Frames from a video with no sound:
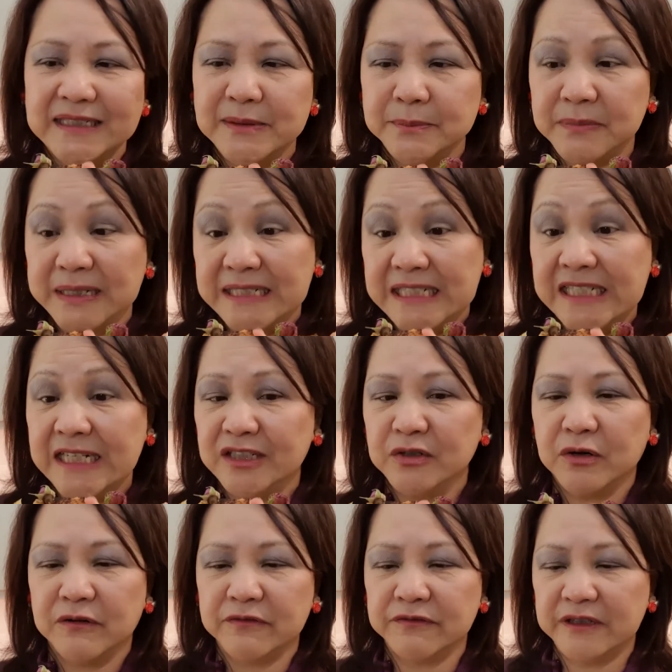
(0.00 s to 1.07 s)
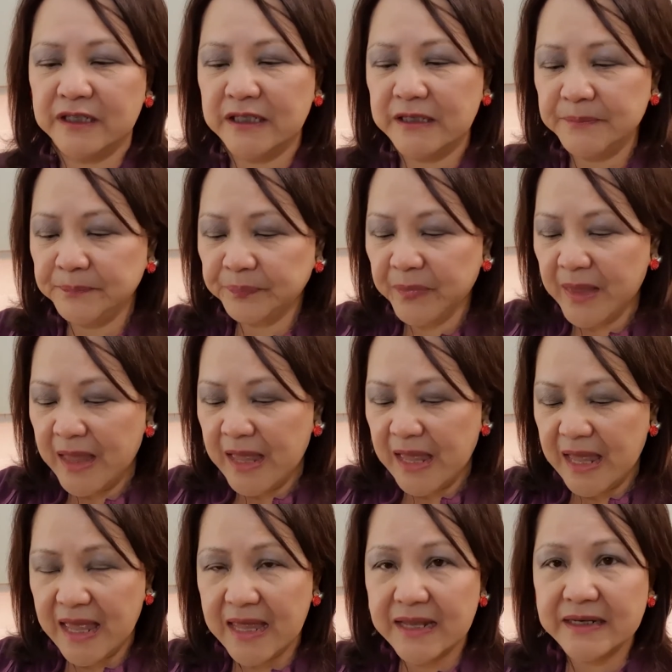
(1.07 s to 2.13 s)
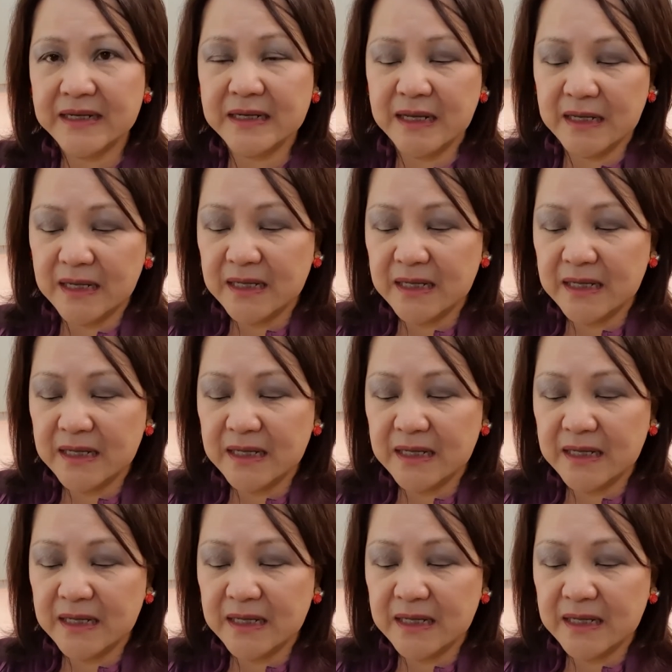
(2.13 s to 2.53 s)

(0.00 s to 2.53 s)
my tea and coffee and